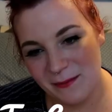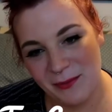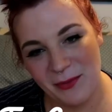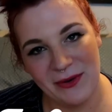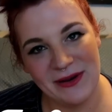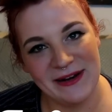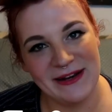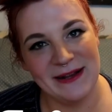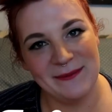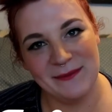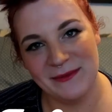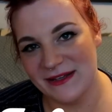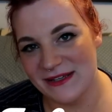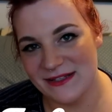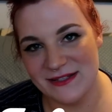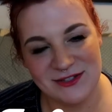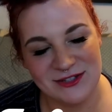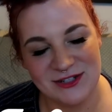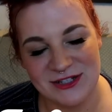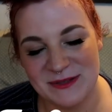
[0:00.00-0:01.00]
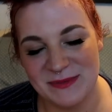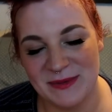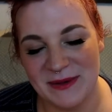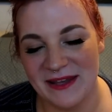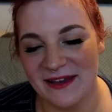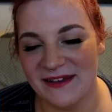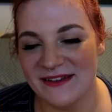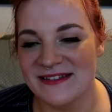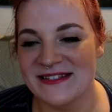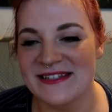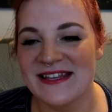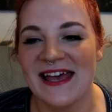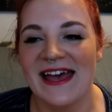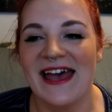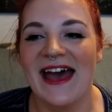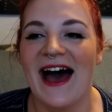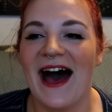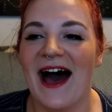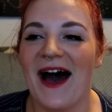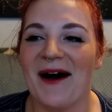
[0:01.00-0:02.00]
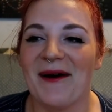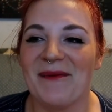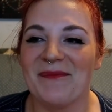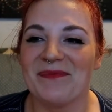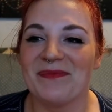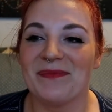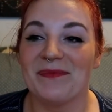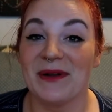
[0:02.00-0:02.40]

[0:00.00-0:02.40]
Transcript: the boy name list just because, um,